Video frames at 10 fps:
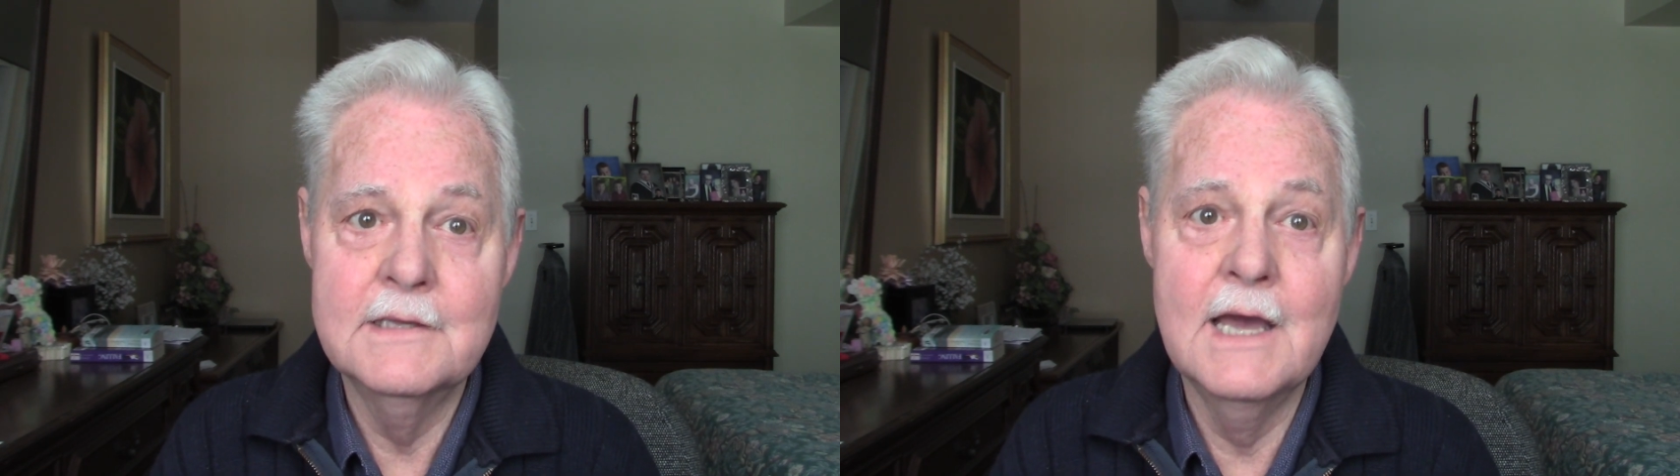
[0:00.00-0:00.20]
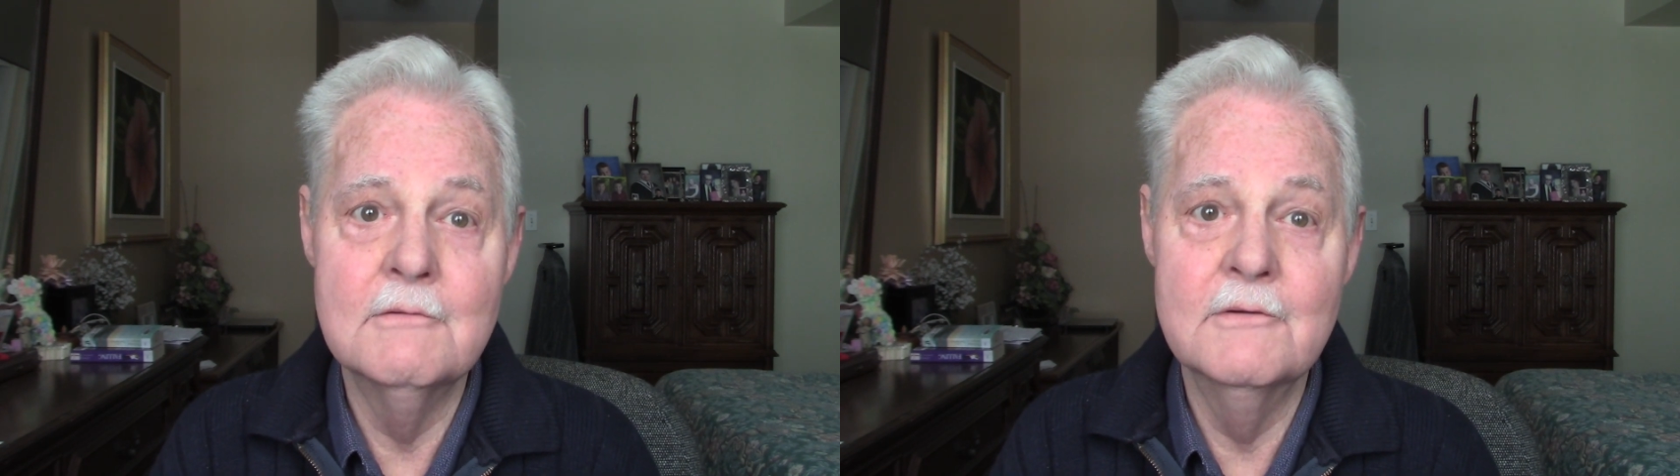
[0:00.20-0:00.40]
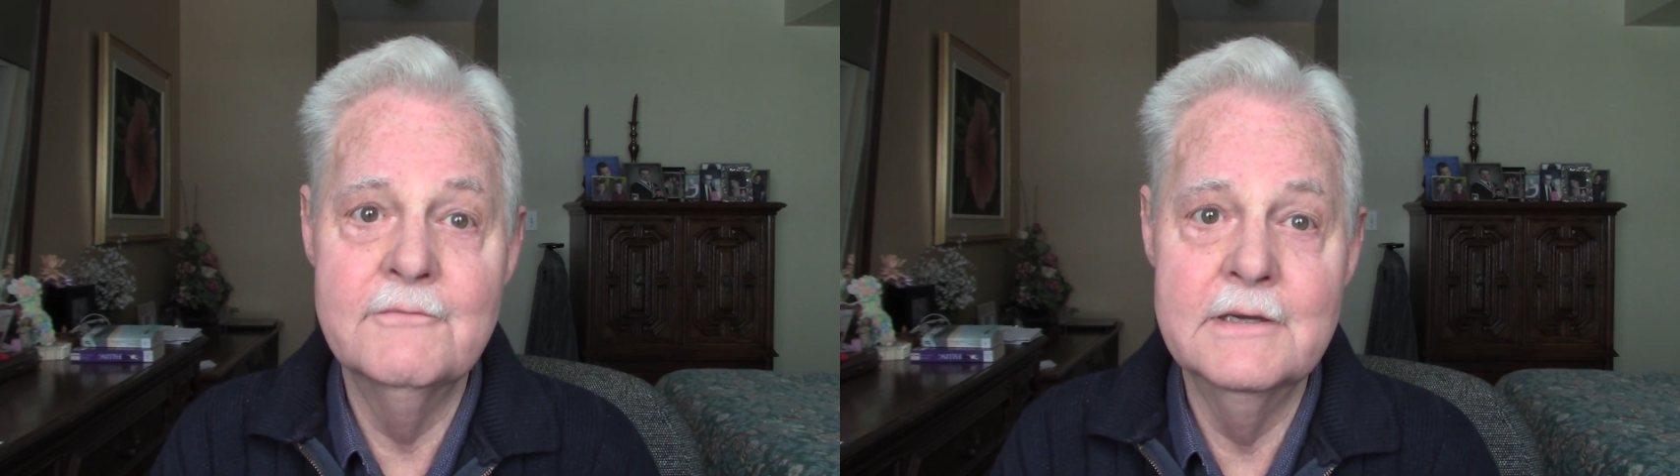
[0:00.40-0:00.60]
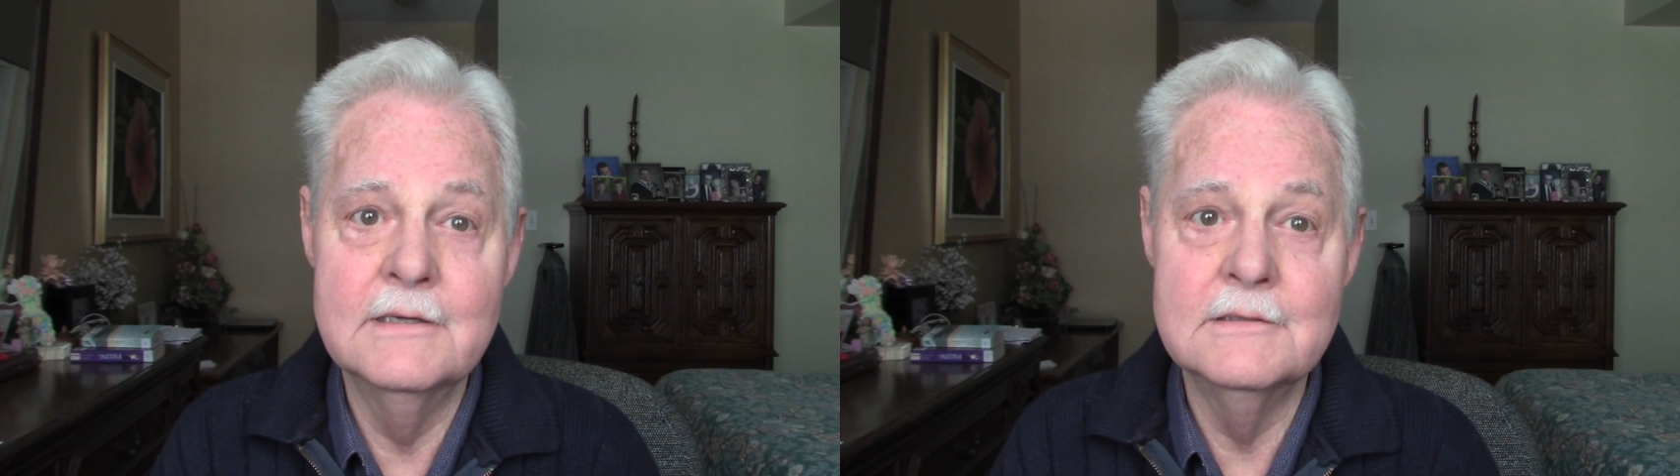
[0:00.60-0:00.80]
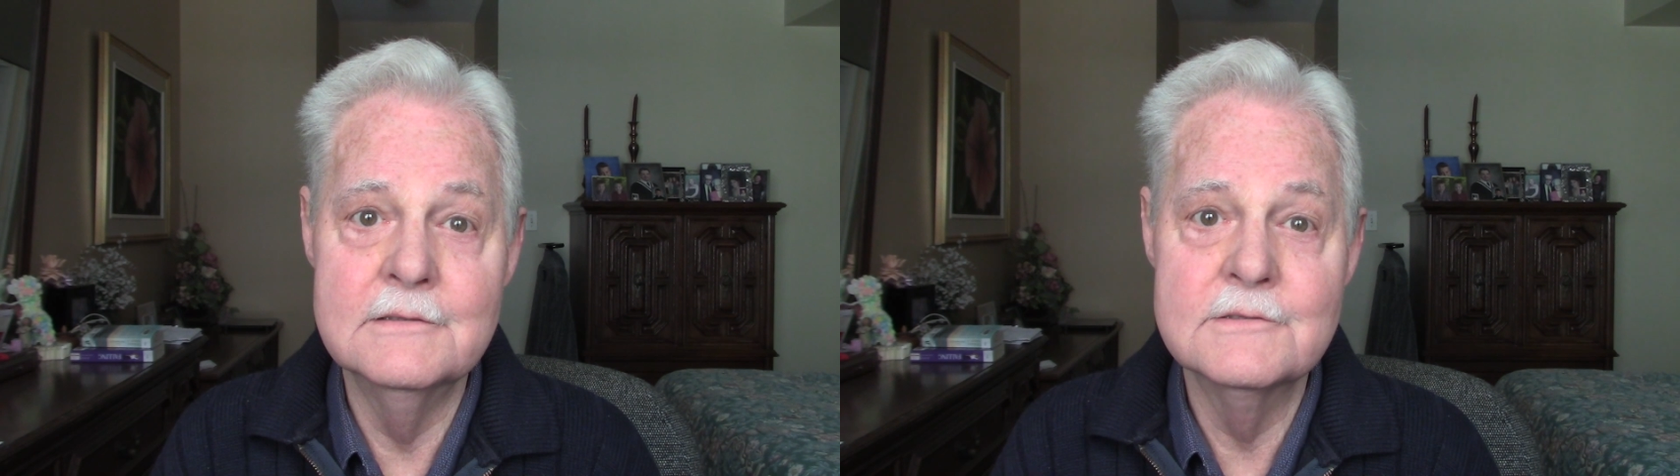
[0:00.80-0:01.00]

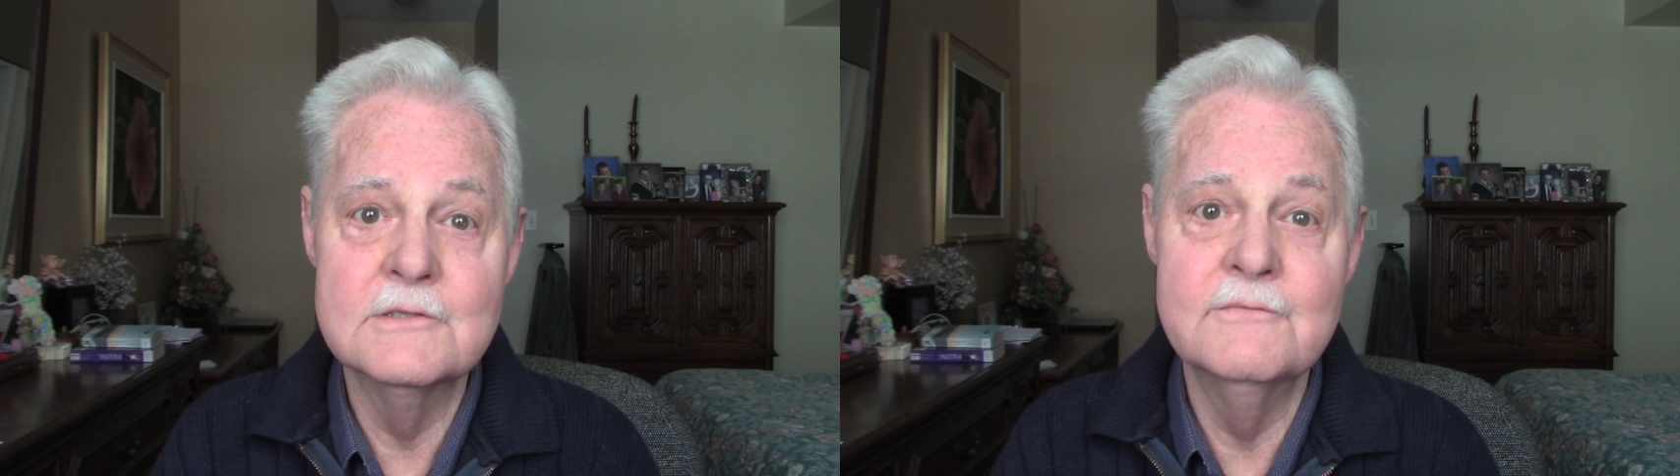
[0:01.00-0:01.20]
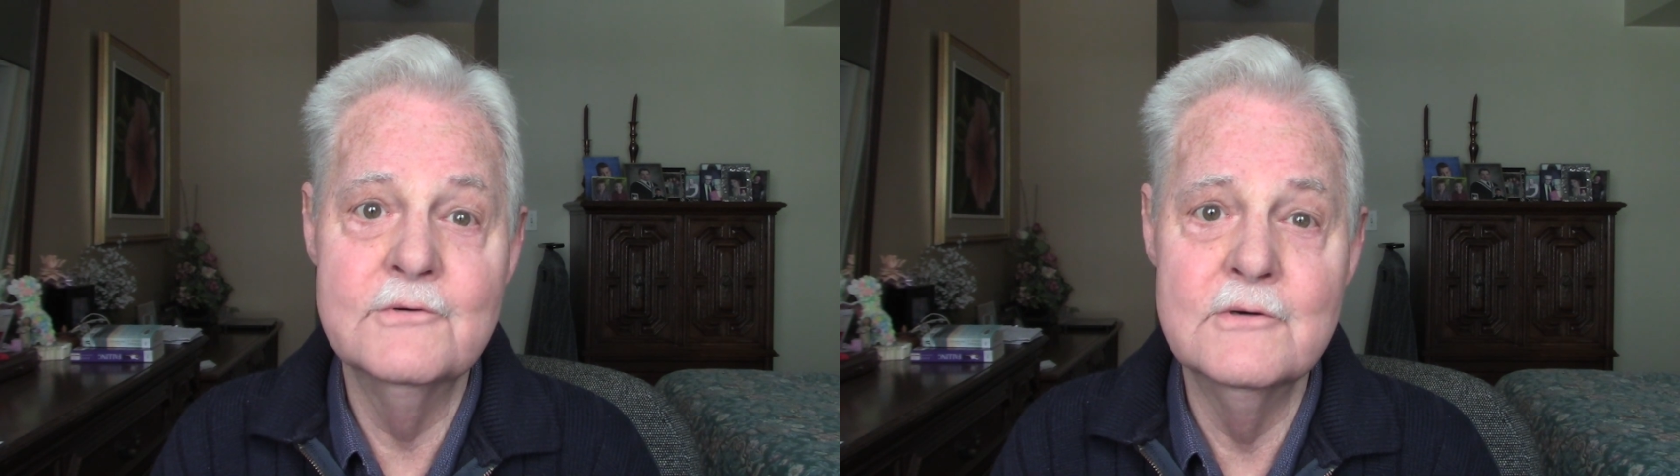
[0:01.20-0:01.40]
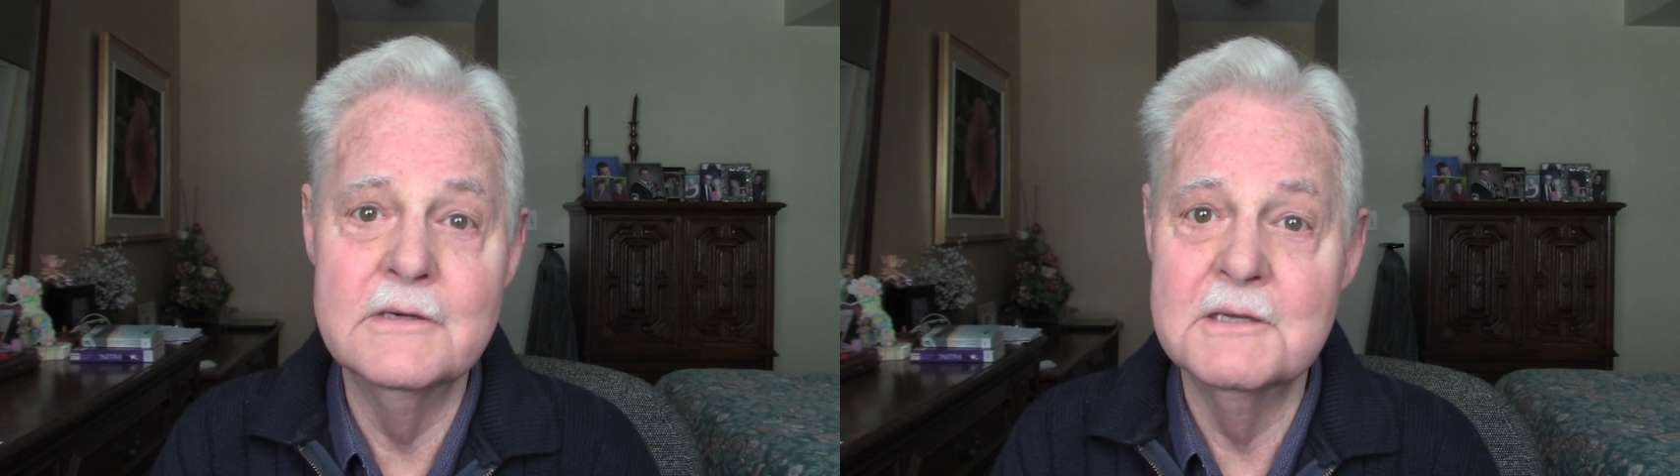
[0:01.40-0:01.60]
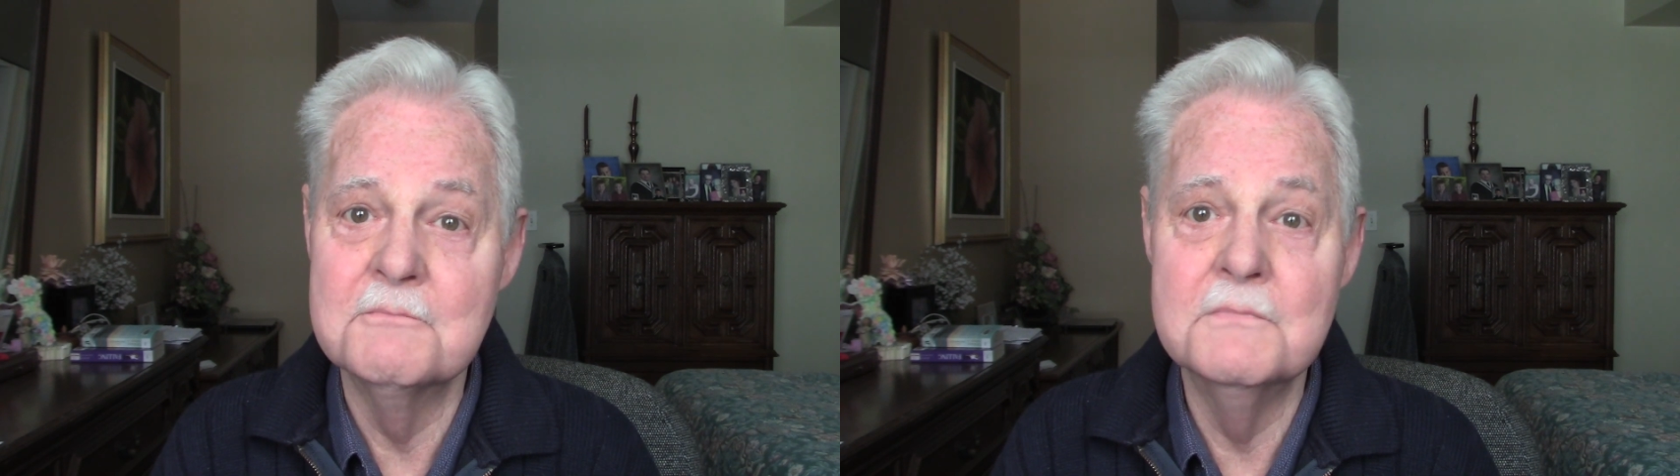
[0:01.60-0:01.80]
Caravelle, Savoy,